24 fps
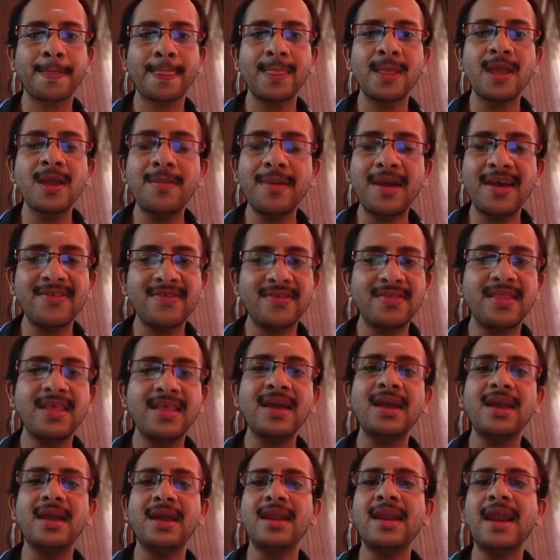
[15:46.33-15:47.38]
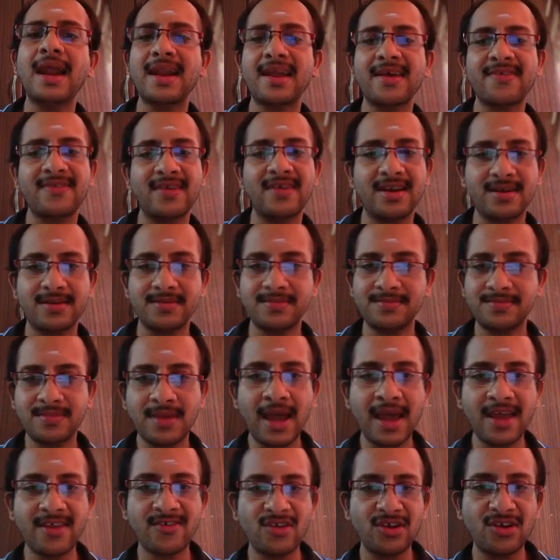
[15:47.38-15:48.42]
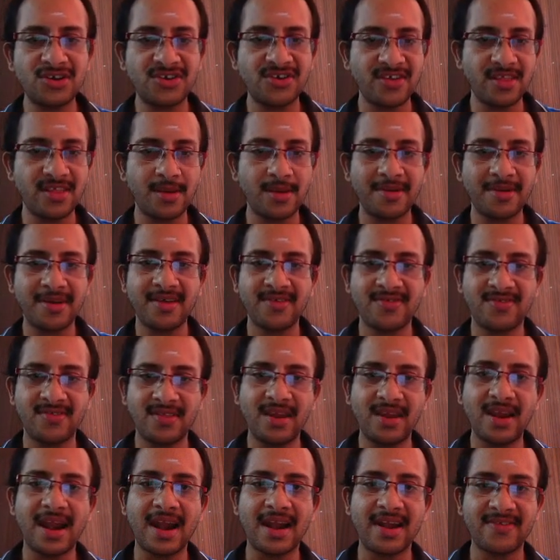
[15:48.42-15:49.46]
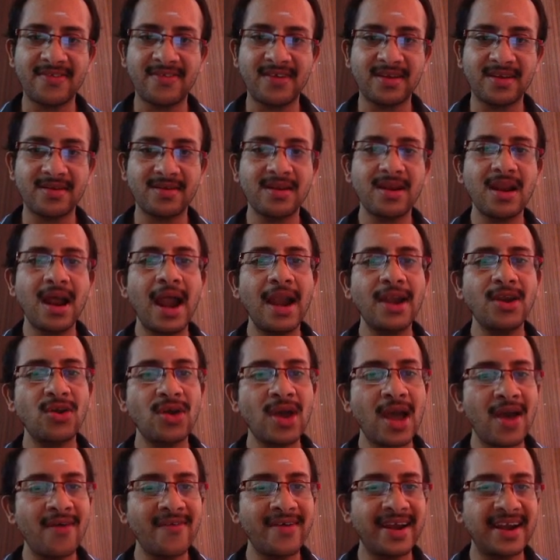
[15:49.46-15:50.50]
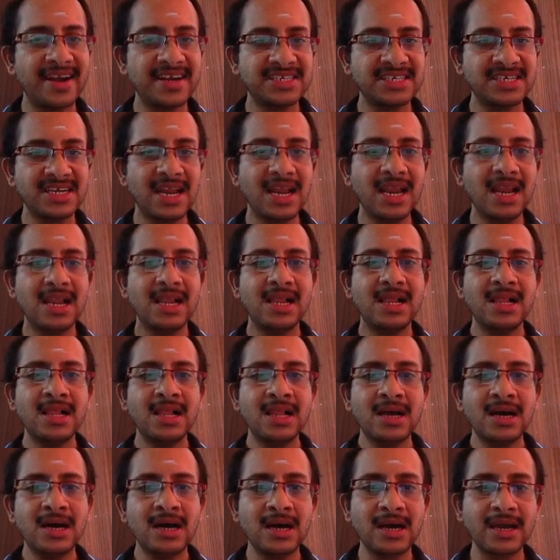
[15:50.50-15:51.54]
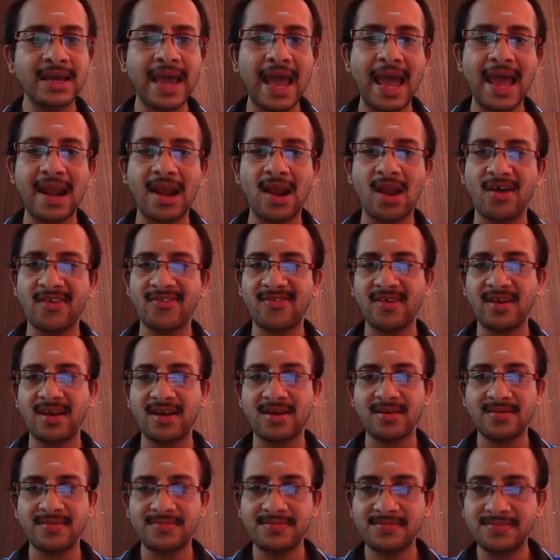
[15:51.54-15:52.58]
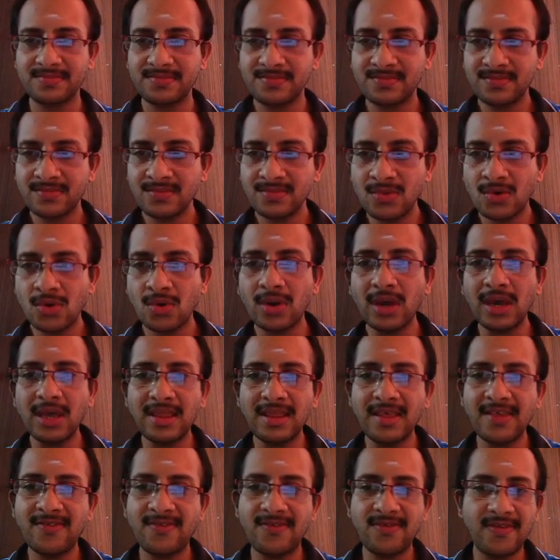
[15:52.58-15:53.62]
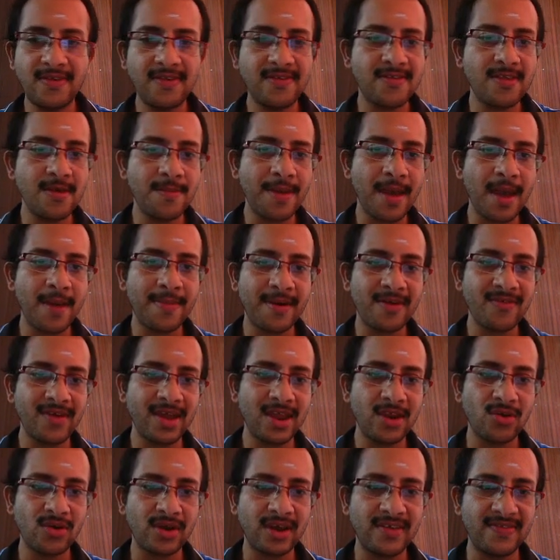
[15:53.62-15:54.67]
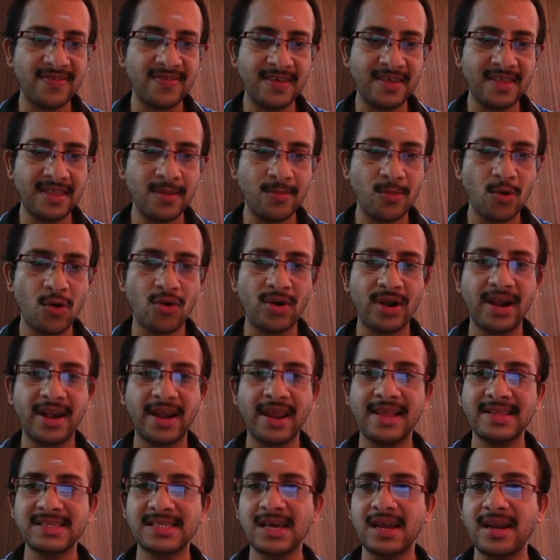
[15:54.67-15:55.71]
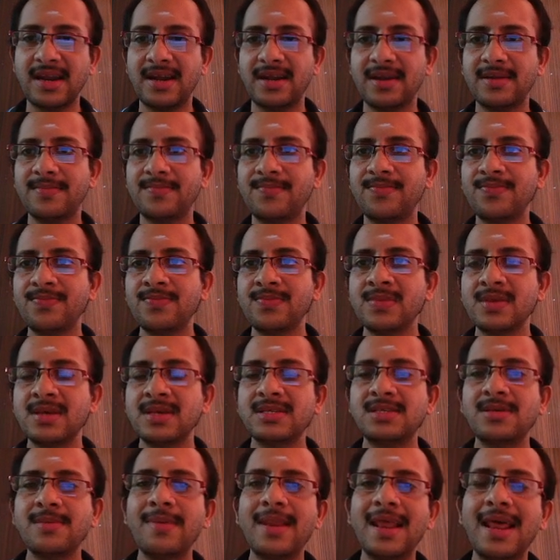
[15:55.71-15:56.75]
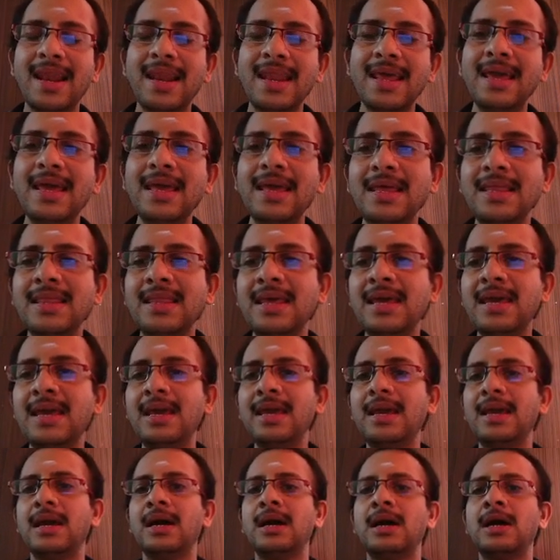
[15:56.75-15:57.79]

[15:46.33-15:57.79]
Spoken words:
image in the data set, high resolution in the image in the data set. And you have an additional GAN loss here. Okay, this is the paper where you can see the more details on it. Similarly, the